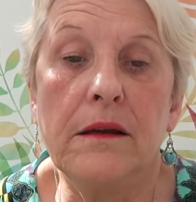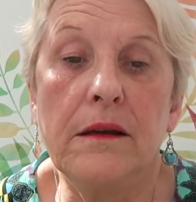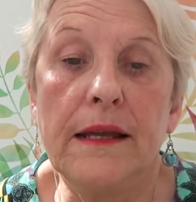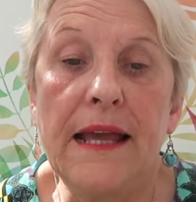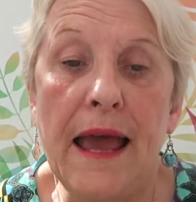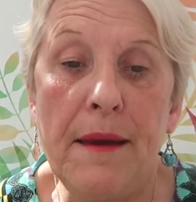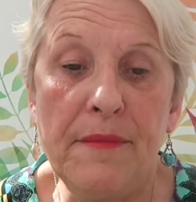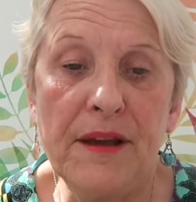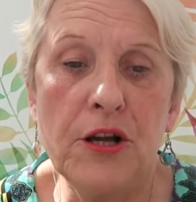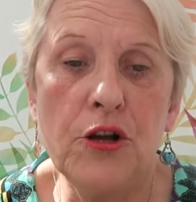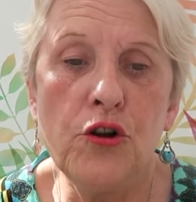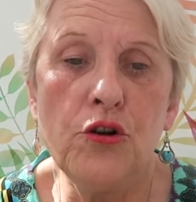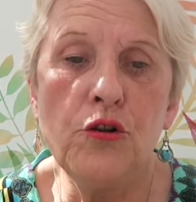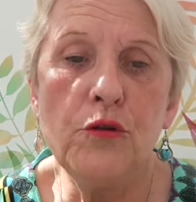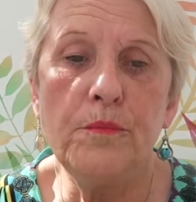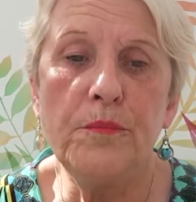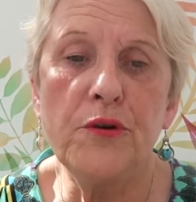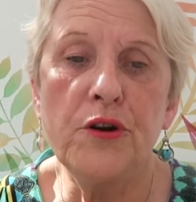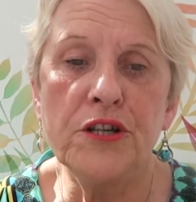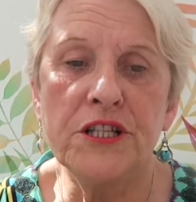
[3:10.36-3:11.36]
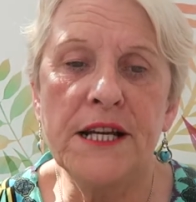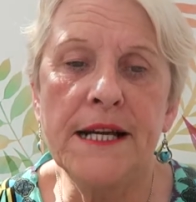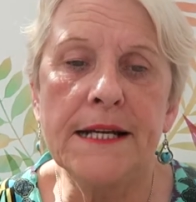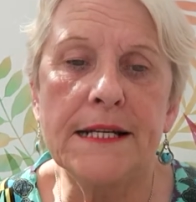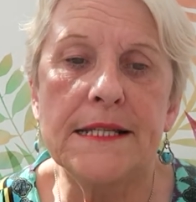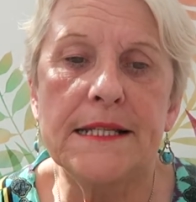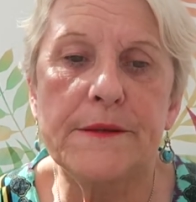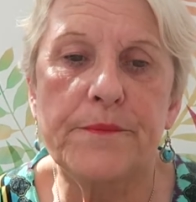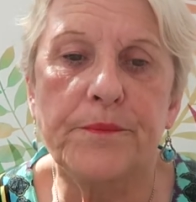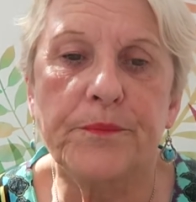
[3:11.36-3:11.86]
chemical
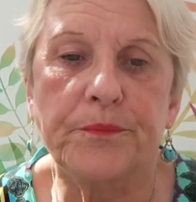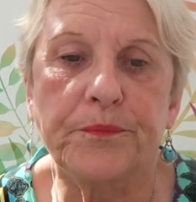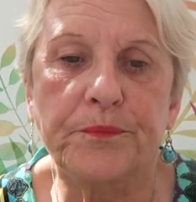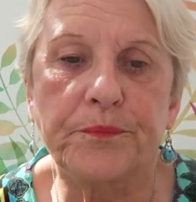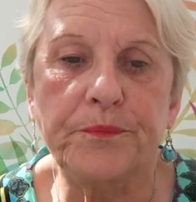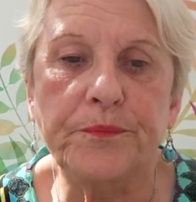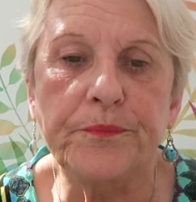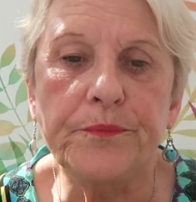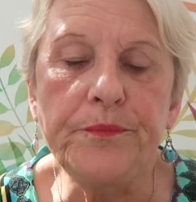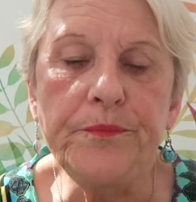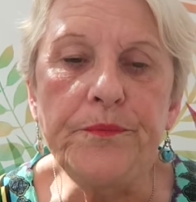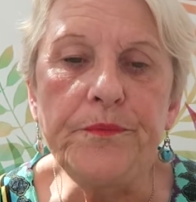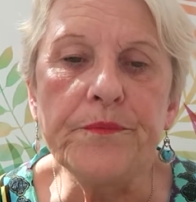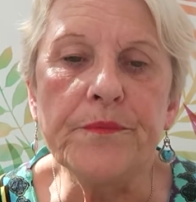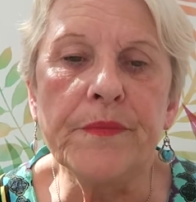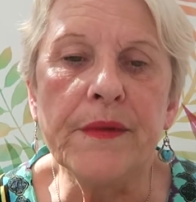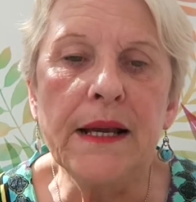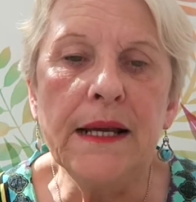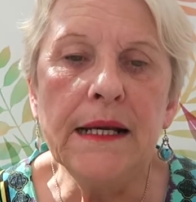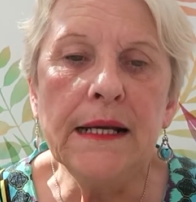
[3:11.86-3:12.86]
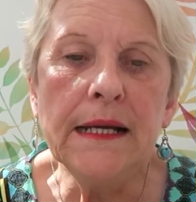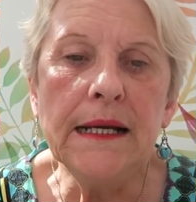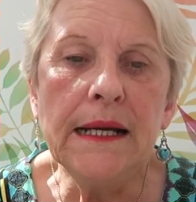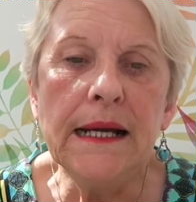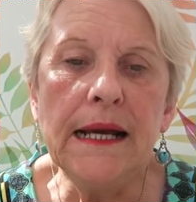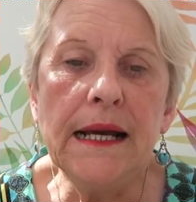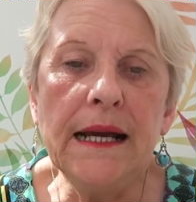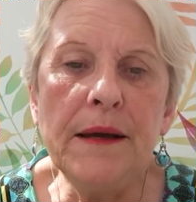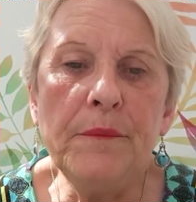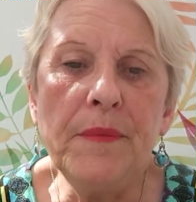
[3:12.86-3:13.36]
products.
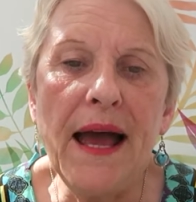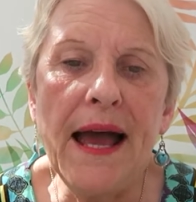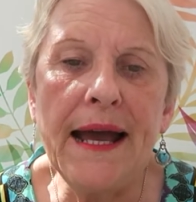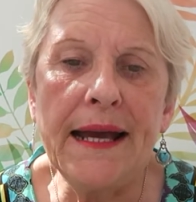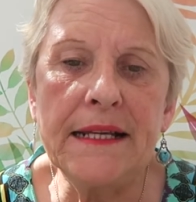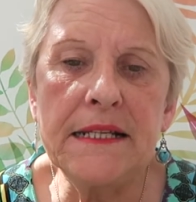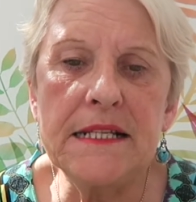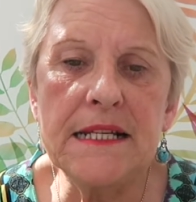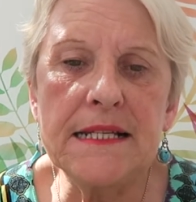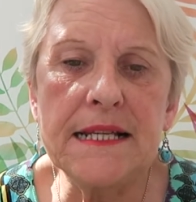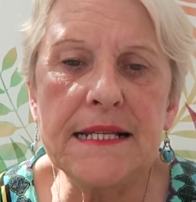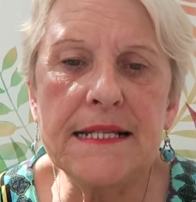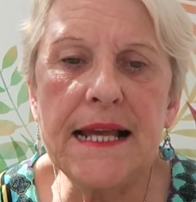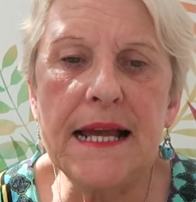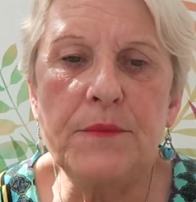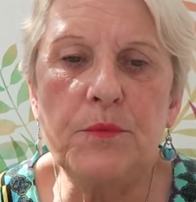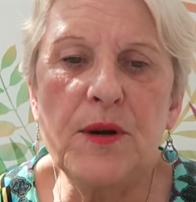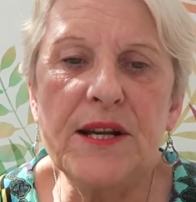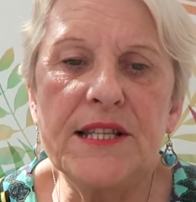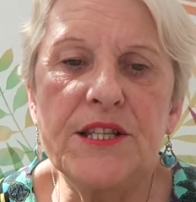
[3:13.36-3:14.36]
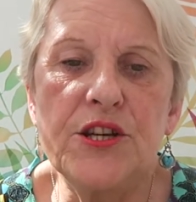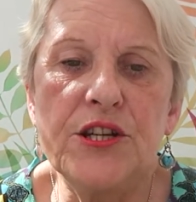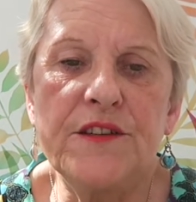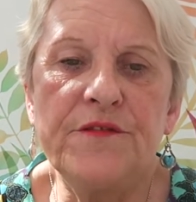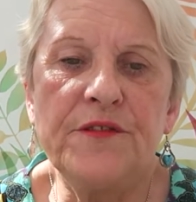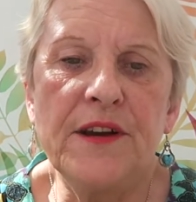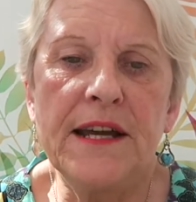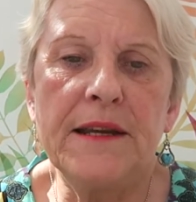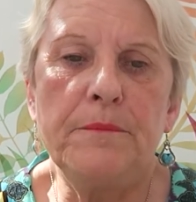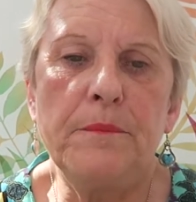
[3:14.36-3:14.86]
And as I said, we're
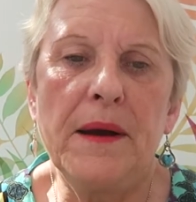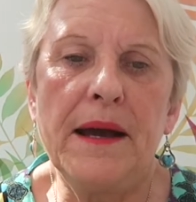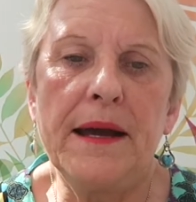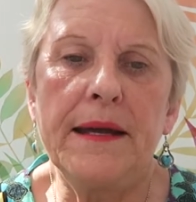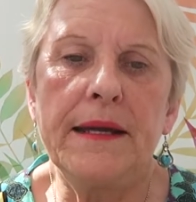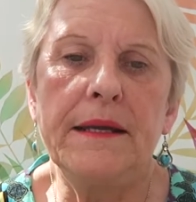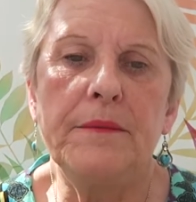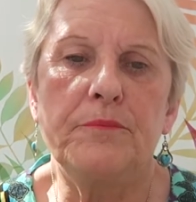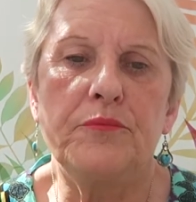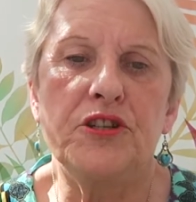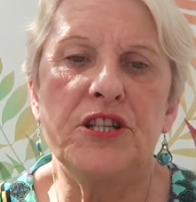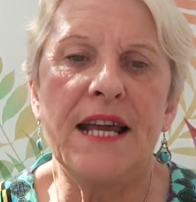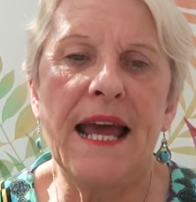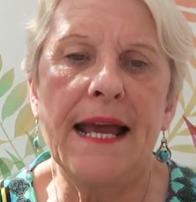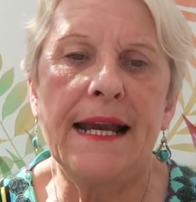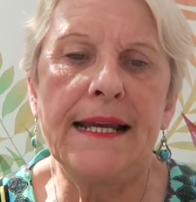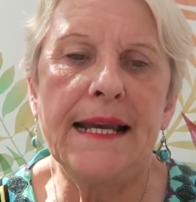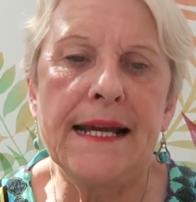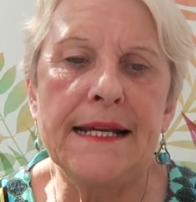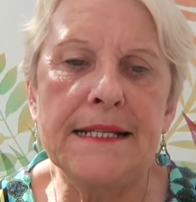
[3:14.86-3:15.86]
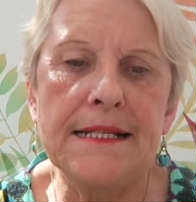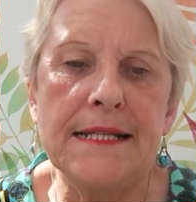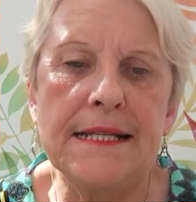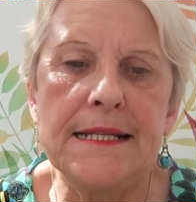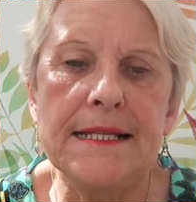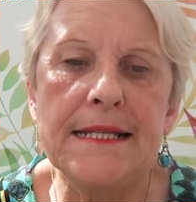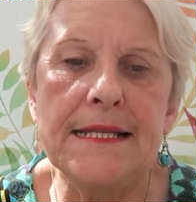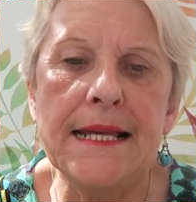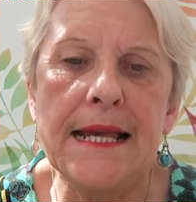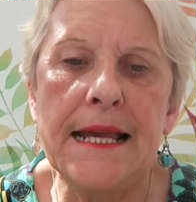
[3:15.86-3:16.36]
certified by Protect Land
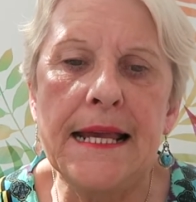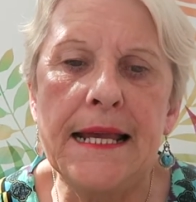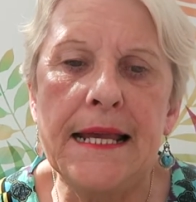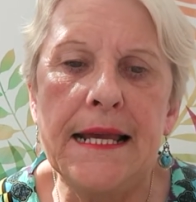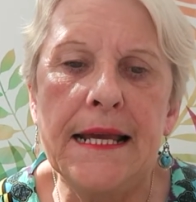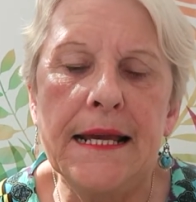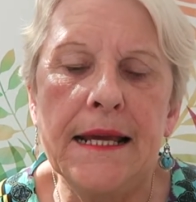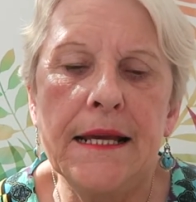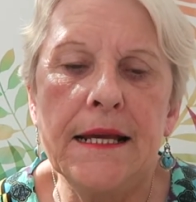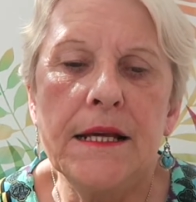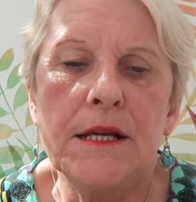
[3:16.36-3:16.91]
and Sea.